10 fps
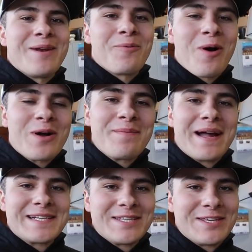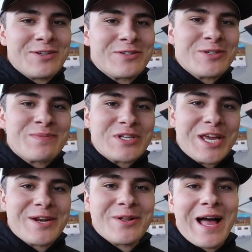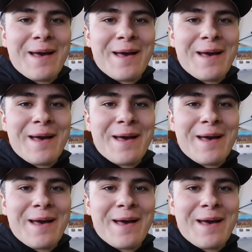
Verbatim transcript: And welcome back to the YouTube channel.